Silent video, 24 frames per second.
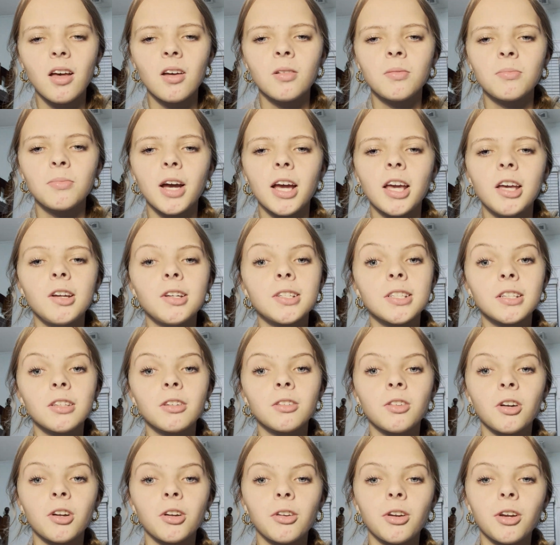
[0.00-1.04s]
By using the
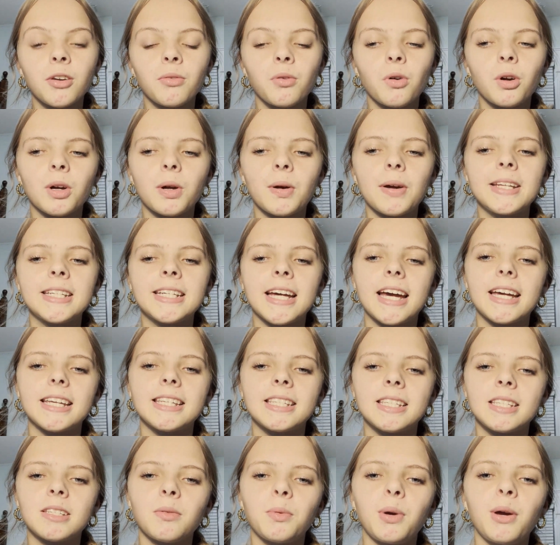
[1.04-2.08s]
rotary four-way
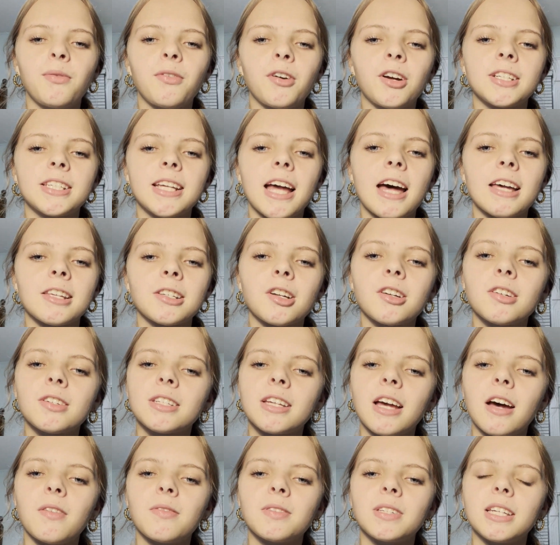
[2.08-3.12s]
test, we first ask
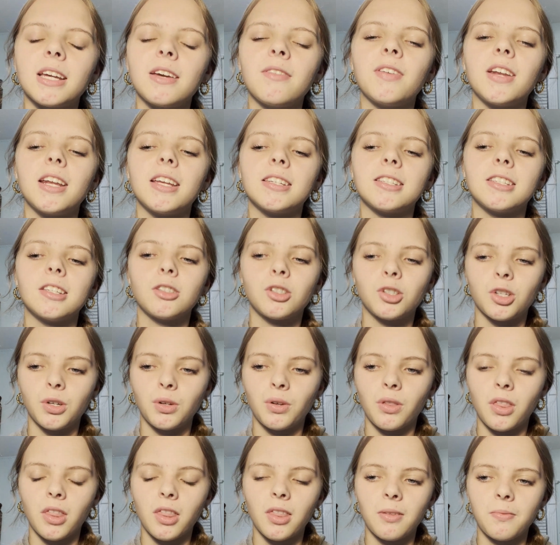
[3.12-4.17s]
ourselves if it is the
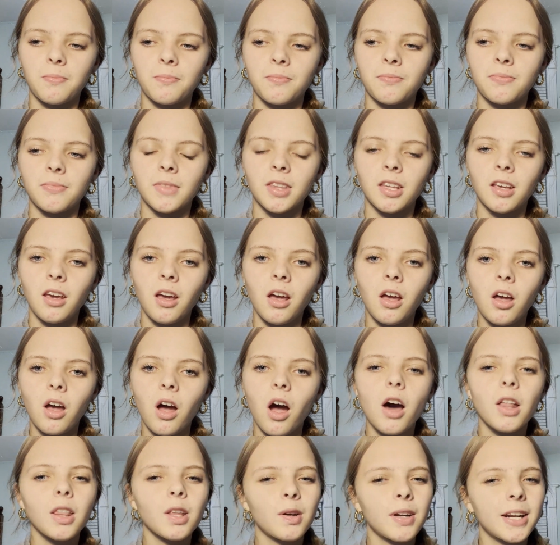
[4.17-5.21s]
truth.
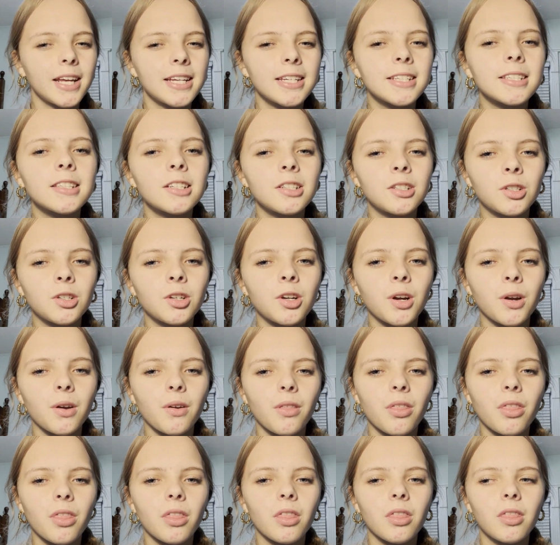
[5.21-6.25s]
Although it is the
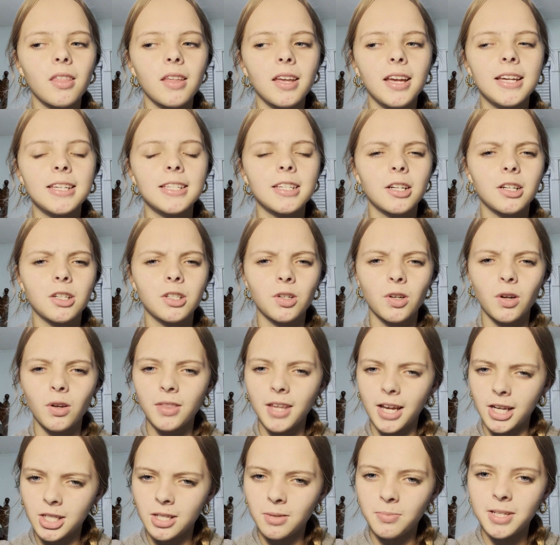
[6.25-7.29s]
truth, is it a truth
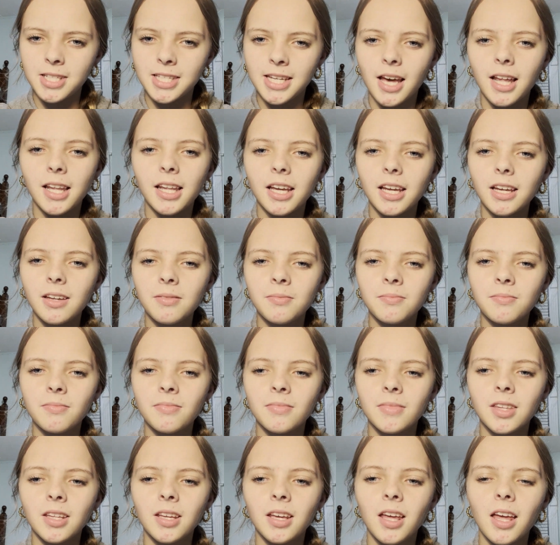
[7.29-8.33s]
I should be telling?
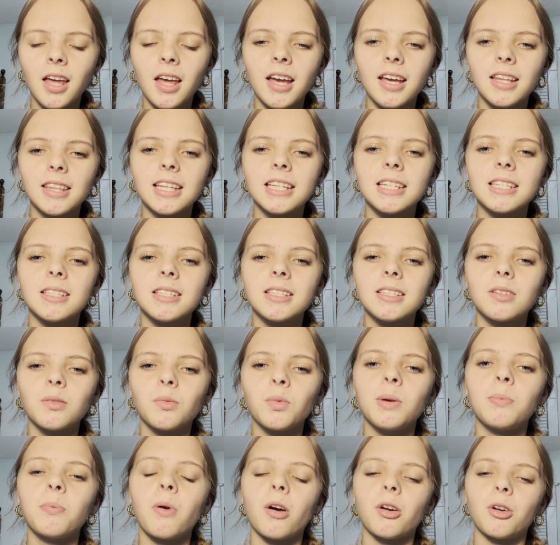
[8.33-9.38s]
This
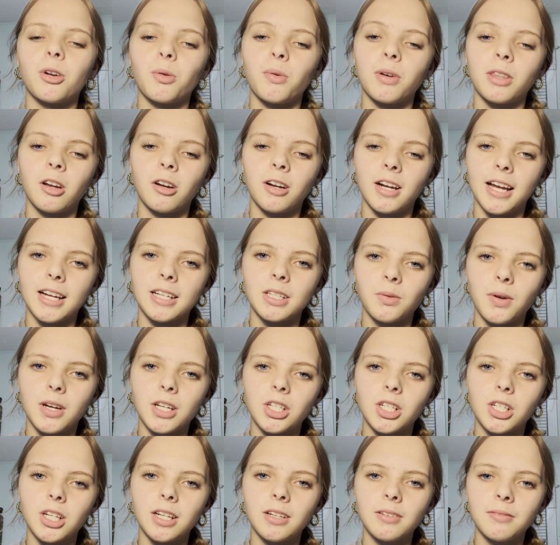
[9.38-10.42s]
we ponder with our next
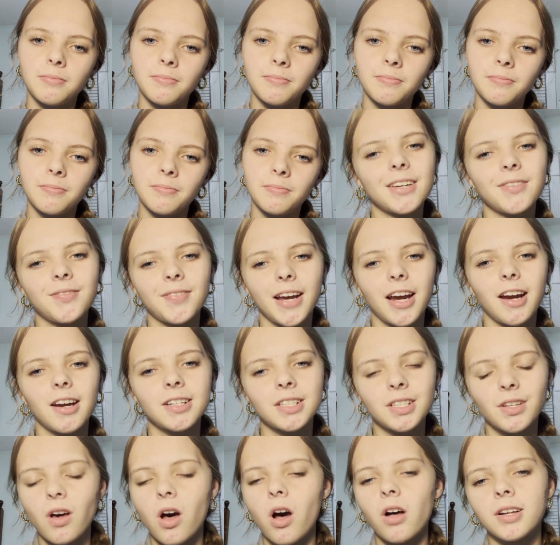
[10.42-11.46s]
question. it fair
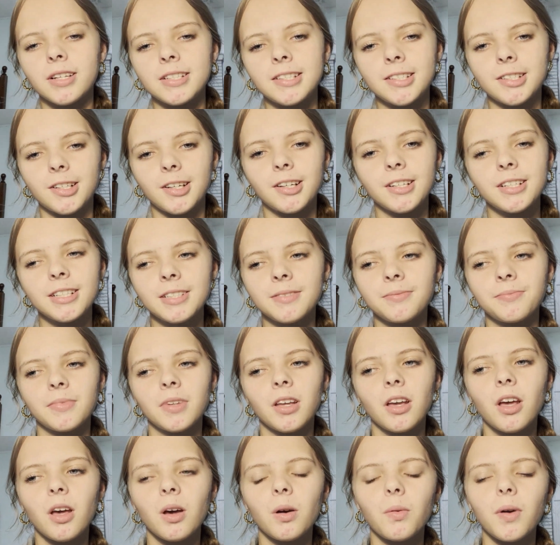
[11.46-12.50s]
to all concerned?
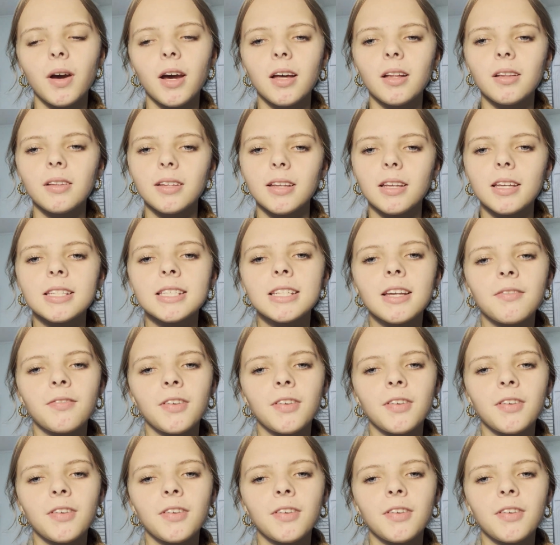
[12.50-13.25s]
Well, is it